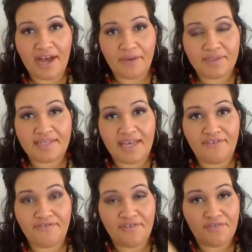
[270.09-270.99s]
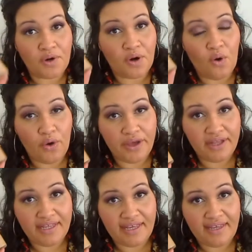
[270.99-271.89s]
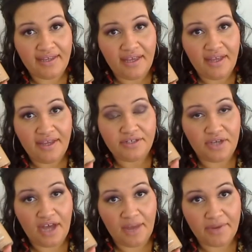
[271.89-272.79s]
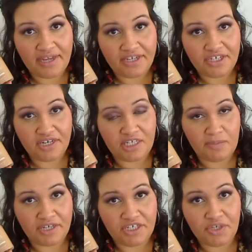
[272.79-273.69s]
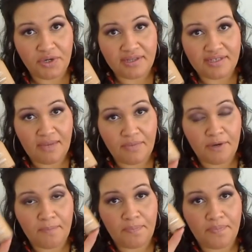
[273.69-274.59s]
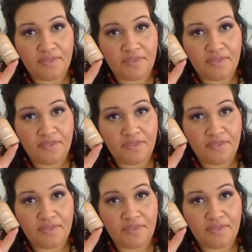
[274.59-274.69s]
I would say if you're oily to combination, especially during the summer,